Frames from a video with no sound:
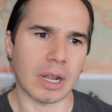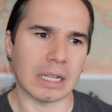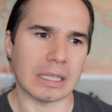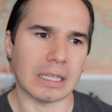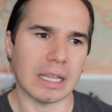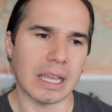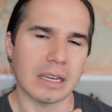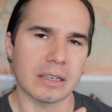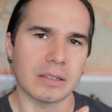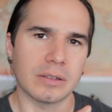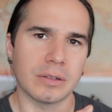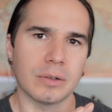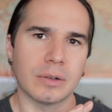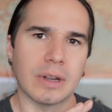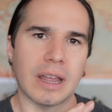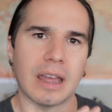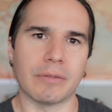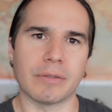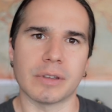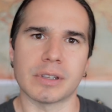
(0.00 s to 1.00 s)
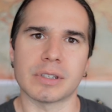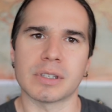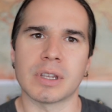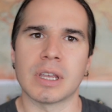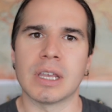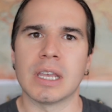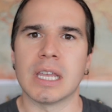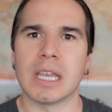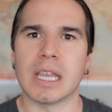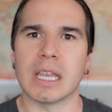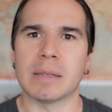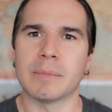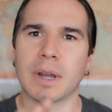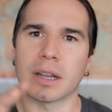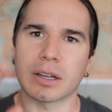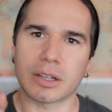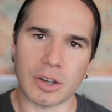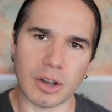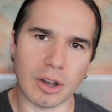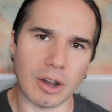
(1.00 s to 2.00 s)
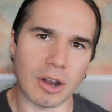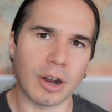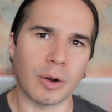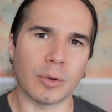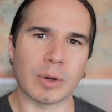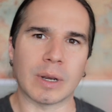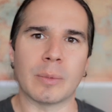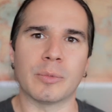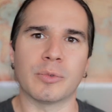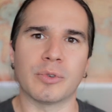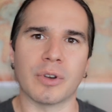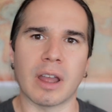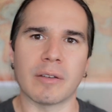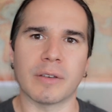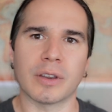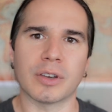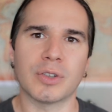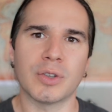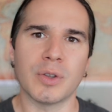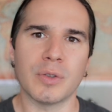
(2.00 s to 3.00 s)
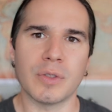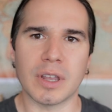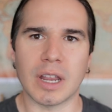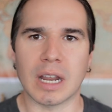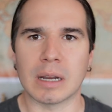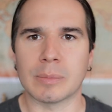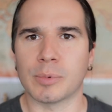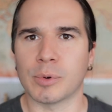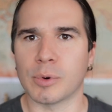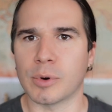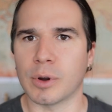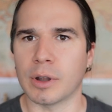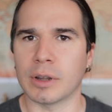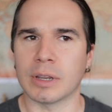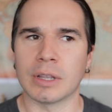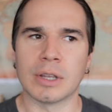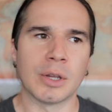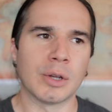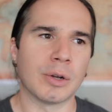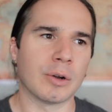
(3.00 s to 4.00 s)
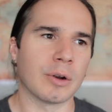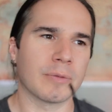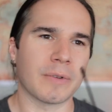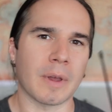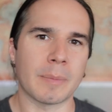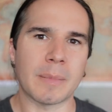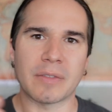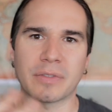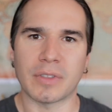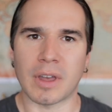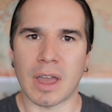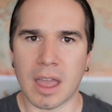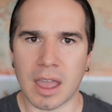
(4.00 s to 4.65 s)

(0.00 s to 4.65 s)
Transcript: I like to have this in my car when I'm driving to the airport or if I'm at the